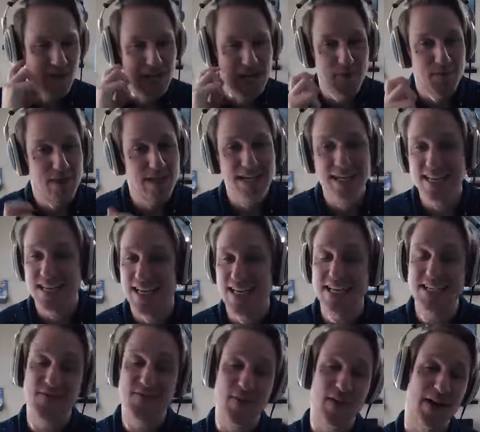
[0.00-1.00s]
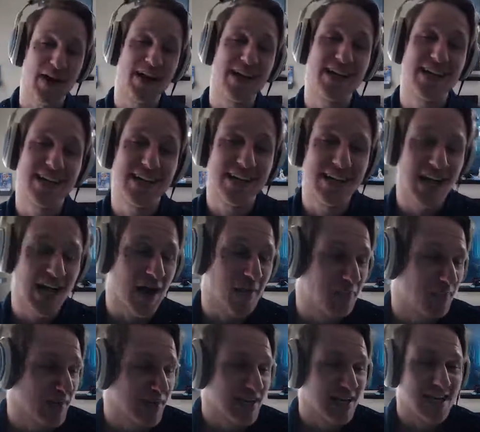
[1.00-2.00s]
mean, he's very
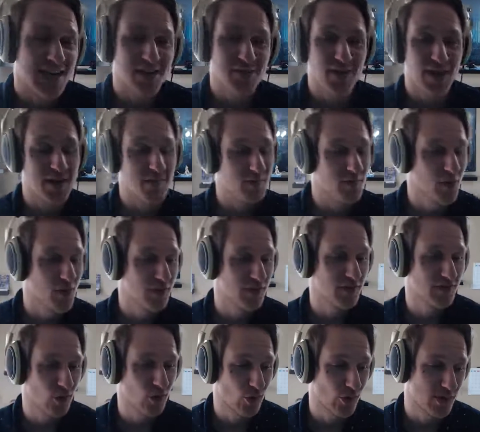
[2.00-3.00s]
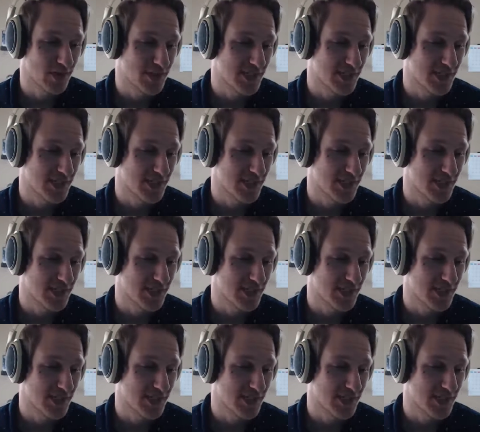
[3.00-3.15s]
uppity and moving forward.